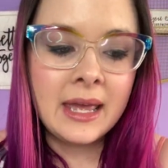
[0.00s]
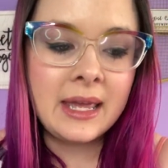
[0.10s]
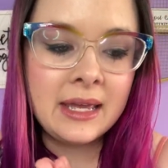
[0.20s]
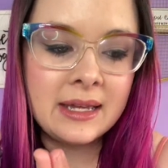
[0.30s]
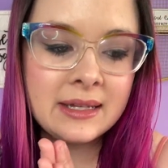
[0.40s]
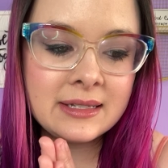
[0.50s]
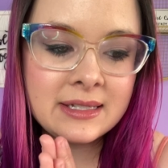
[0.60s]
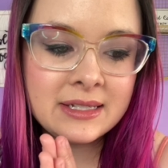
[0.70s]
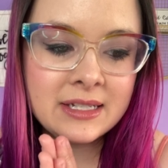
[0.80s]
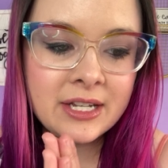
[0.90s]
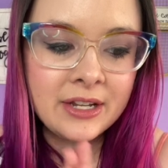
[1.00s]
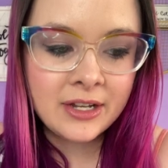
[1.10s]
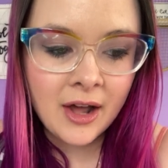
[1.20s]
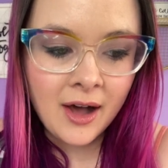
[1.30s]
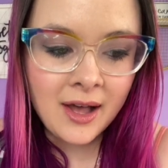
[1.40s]
is to
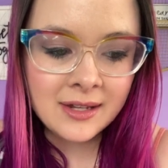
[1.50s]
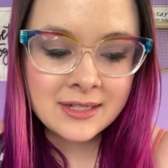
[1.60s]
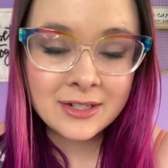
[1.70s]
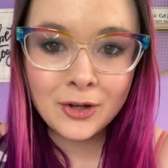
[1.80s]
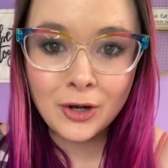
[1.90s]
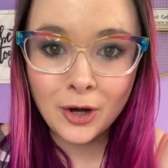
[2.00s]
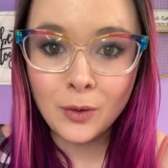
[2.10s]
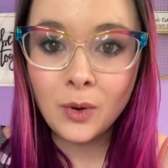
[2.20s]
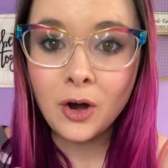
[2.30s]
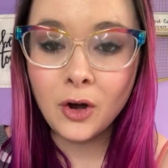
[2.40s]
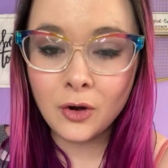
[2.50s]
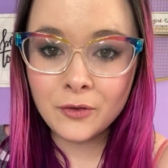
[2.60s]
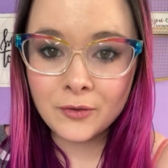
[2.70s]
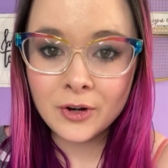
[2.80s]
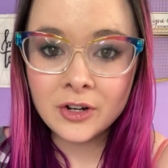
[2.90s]
not go
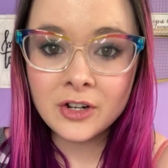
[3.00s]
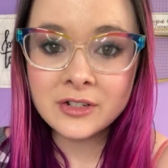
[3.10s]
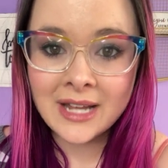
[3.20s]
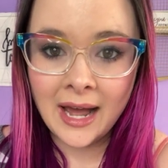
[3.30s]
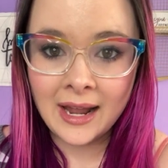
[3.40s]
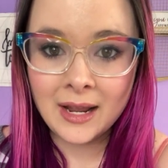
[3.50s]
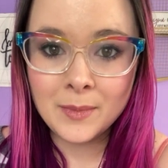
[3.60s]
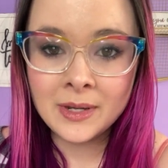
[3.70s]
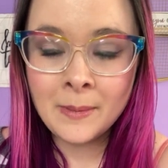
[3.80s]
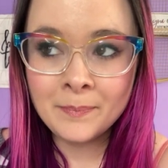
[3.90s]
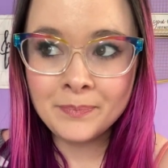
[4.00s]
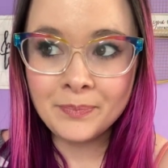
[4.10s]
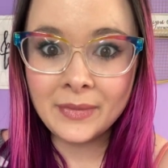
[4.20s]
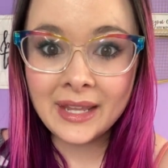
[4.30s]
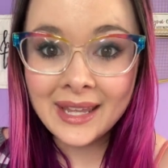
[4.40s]
over your time,
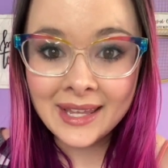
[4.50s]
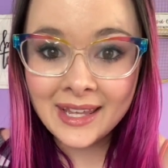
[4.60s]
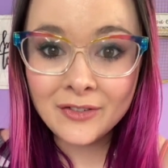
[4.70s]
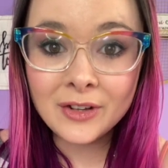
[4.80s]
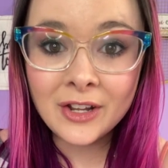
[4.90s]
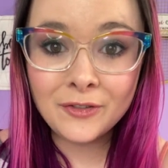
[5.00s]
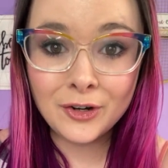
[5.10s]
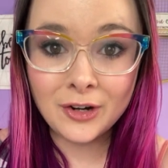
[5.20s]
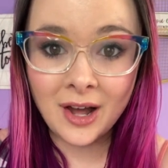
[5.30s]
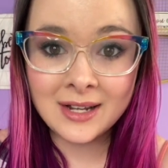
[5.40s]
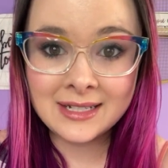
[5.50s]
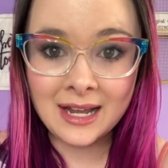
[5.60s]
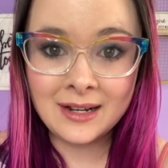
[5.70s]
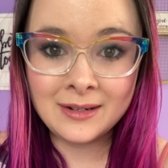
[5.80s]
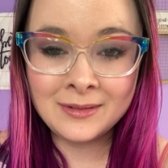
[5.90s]
even if you're not
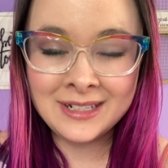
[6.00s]
done.